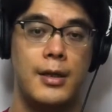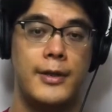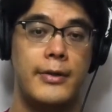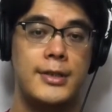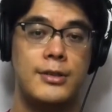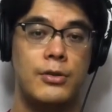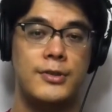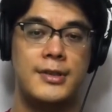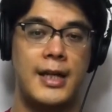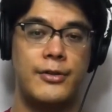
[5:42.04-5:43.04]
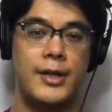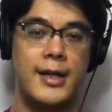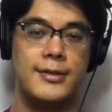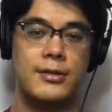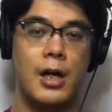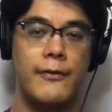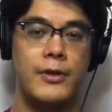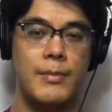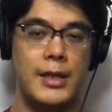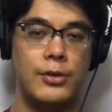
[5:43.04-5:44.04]
There is no standardized
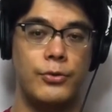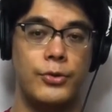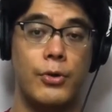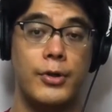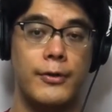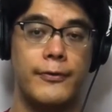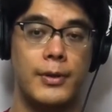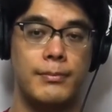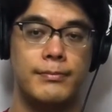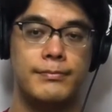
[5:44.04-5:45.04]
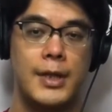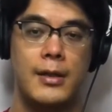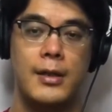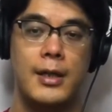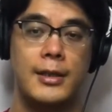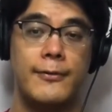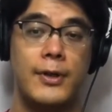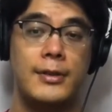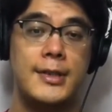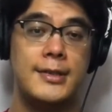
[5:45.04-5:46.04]
coffee menu to order from. The
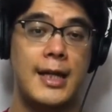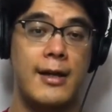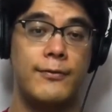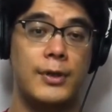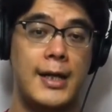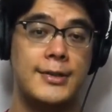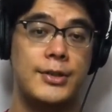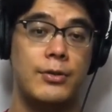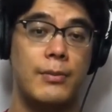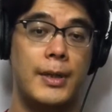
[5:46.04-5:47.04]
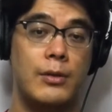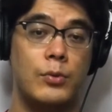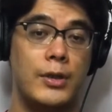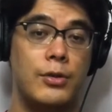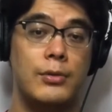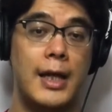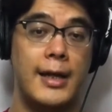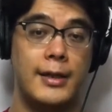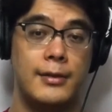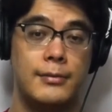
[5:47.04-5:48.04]
friendly staff will ask you about what you
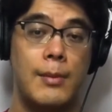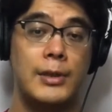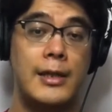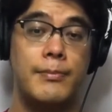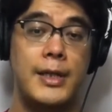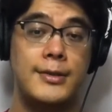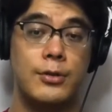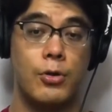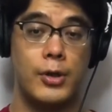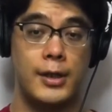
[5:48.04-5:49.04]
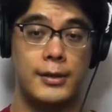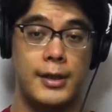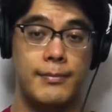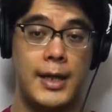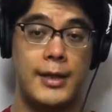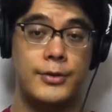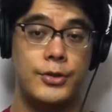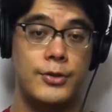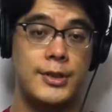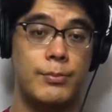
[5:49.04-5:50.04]
like, blend beans accordingly, and
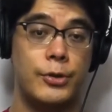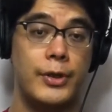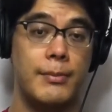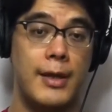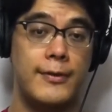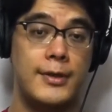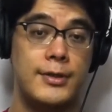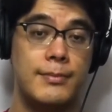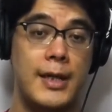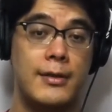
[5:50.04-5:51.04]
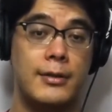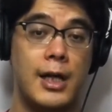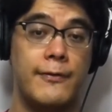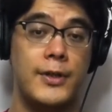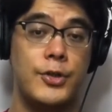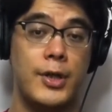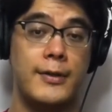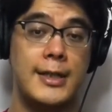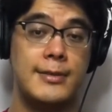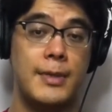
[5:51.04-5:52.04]
choose a brewing method to make a coffee drink
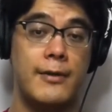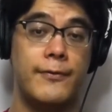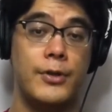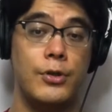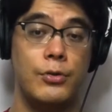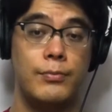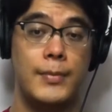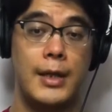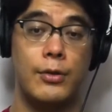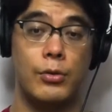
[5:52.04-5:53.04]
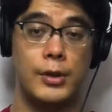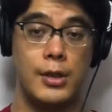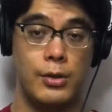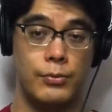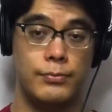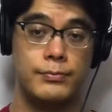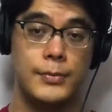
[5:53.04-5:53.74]
that's meant for you and only you.